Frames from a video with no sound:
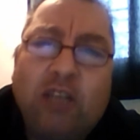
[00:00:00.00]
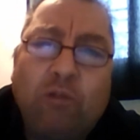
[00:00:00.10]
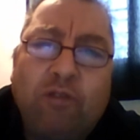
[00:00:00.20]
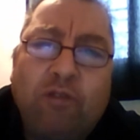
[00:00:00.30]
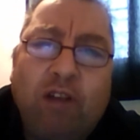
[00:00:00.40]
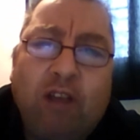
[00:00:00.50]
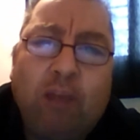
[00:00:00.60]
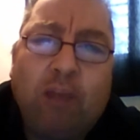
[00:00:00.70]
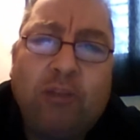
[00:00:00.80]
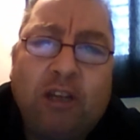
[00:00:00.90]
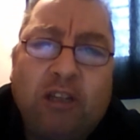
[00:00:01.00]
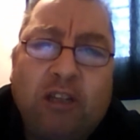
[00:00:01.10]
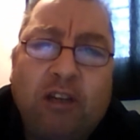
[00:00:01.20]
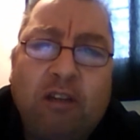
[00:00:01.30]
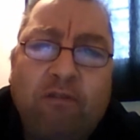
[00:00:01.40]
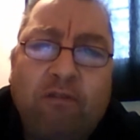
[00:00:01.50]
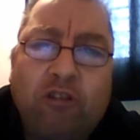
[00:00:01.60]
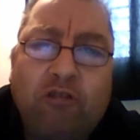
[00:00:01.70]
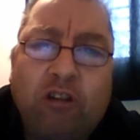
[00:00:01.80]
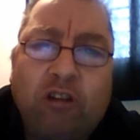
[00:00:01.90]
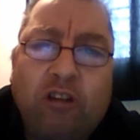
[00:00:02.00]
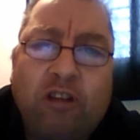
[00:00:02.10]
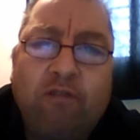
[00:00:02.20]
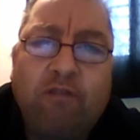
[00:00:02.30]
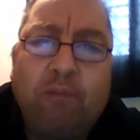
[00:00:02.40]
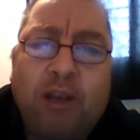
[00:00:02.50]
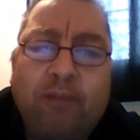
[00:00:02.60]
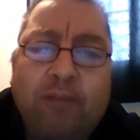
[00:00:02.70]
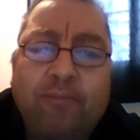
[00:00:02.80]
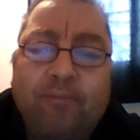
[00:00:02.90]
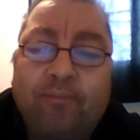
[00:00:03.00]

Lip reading: This was very upsetting and frustrating for me.